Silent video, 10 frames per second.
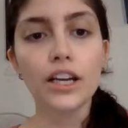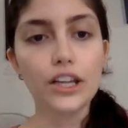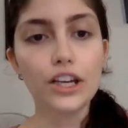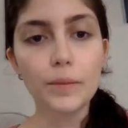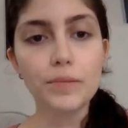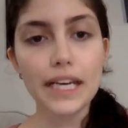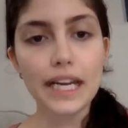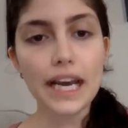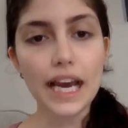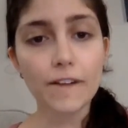Another
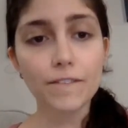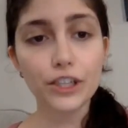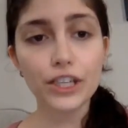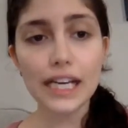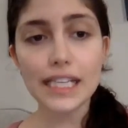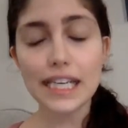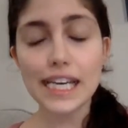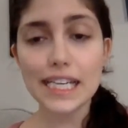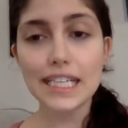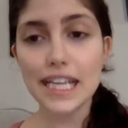update I have for you guys
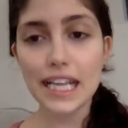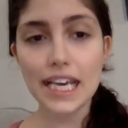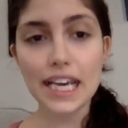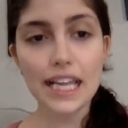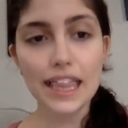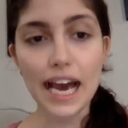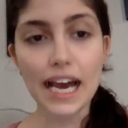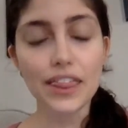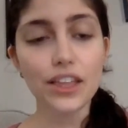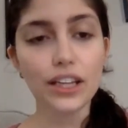is
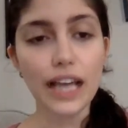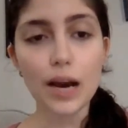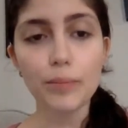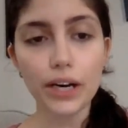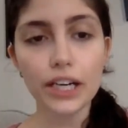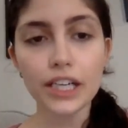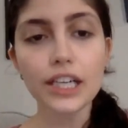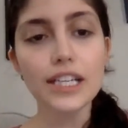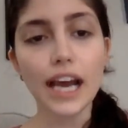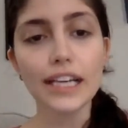that the lab
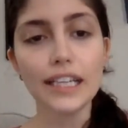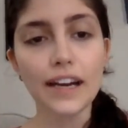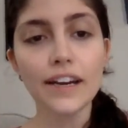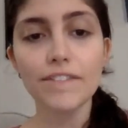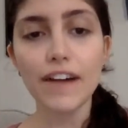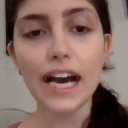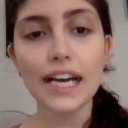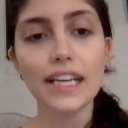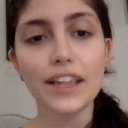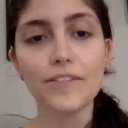partners
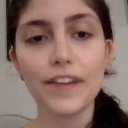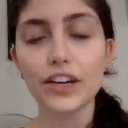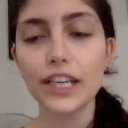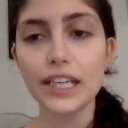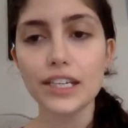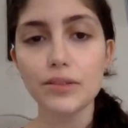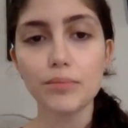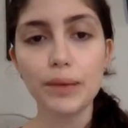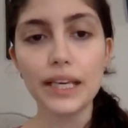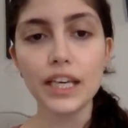identified the variant
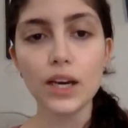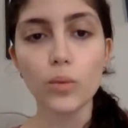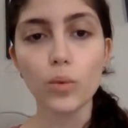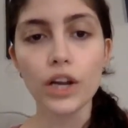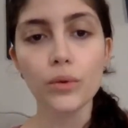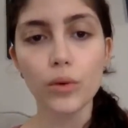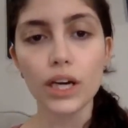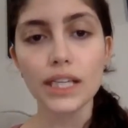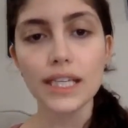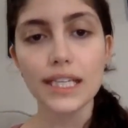
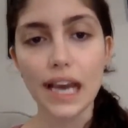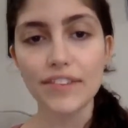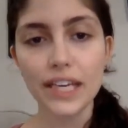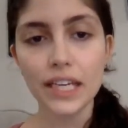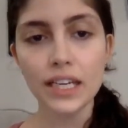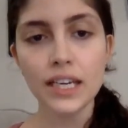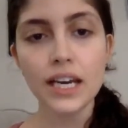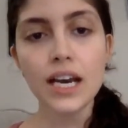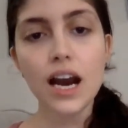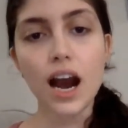B117,
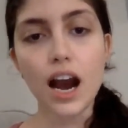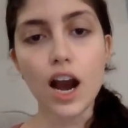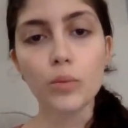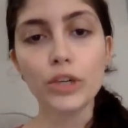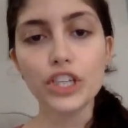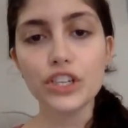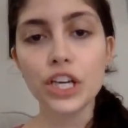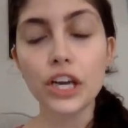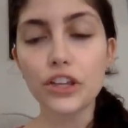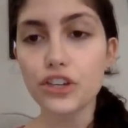which is
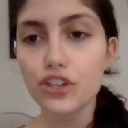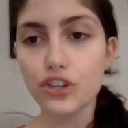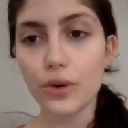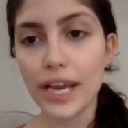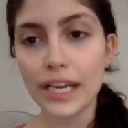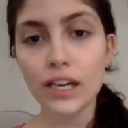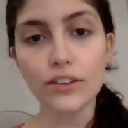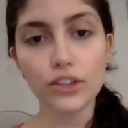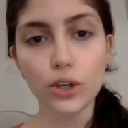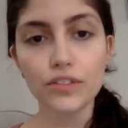another strain
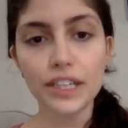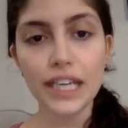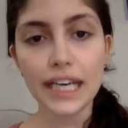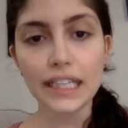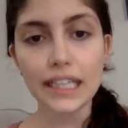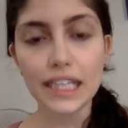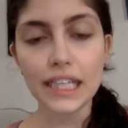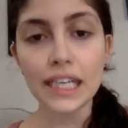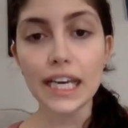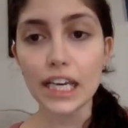of
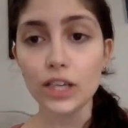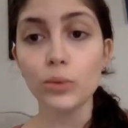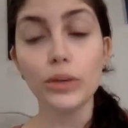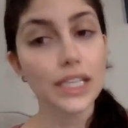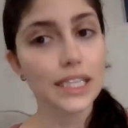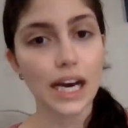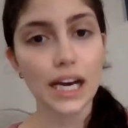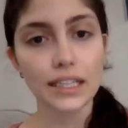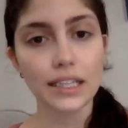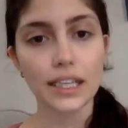COVID-19 in
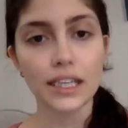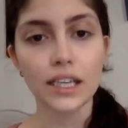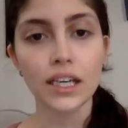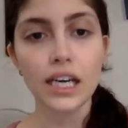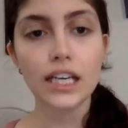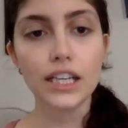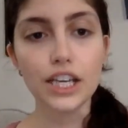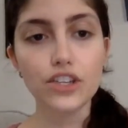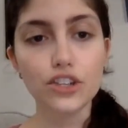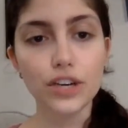Wisconsin.
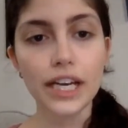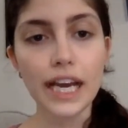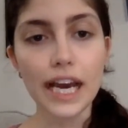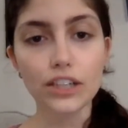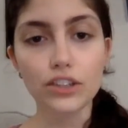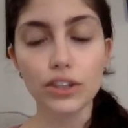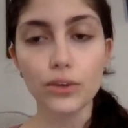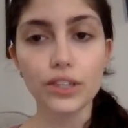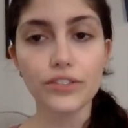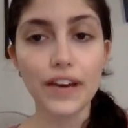This strain
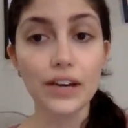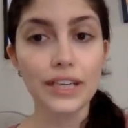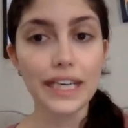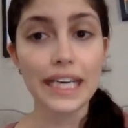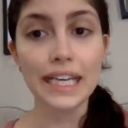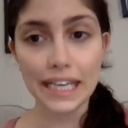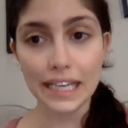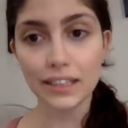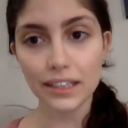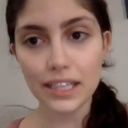actually was found in
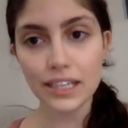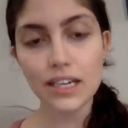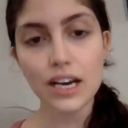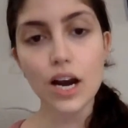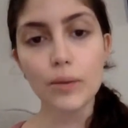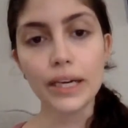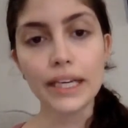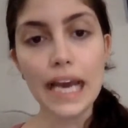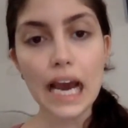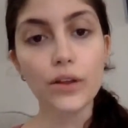England,
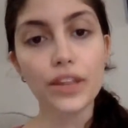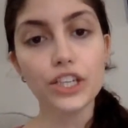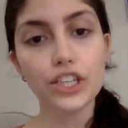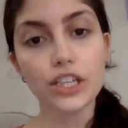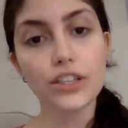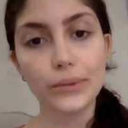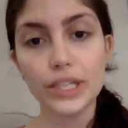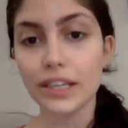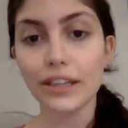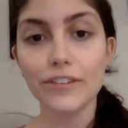but now they just
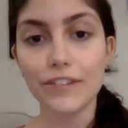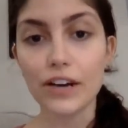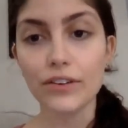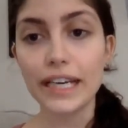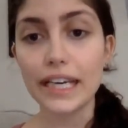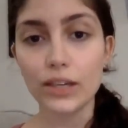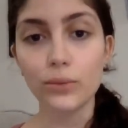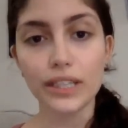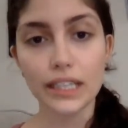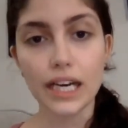recently found it
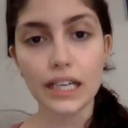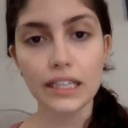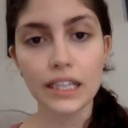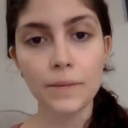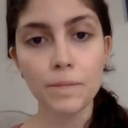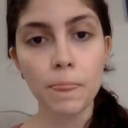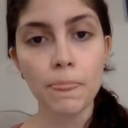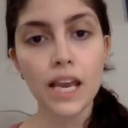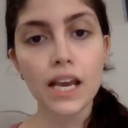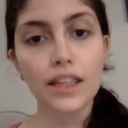in Wisconsin.
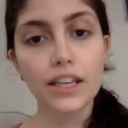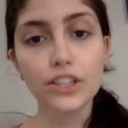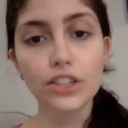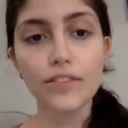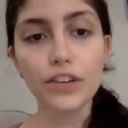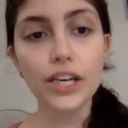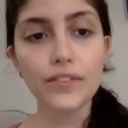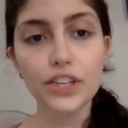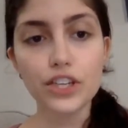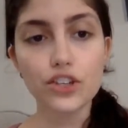The discovery
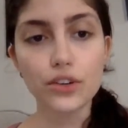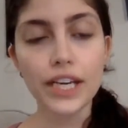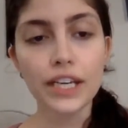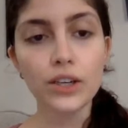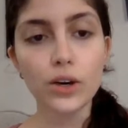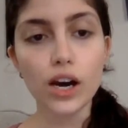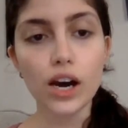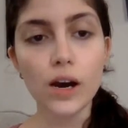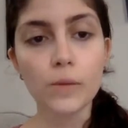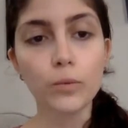of this strain,
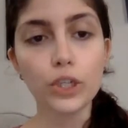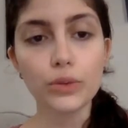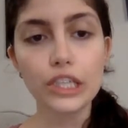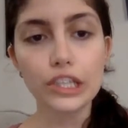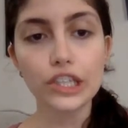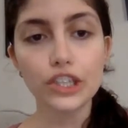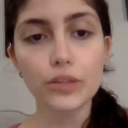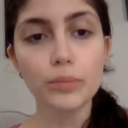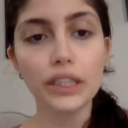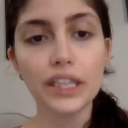which
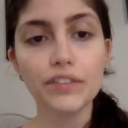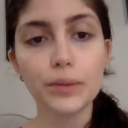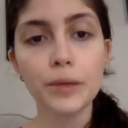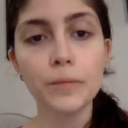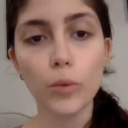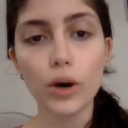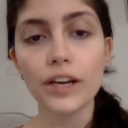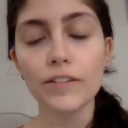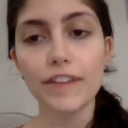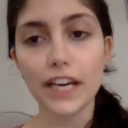researchers believe to be more
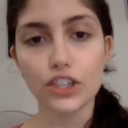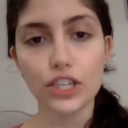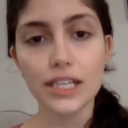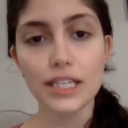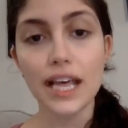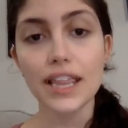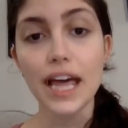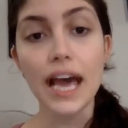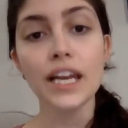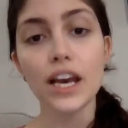infectious
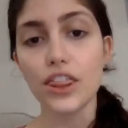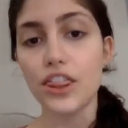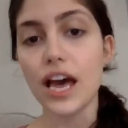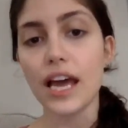than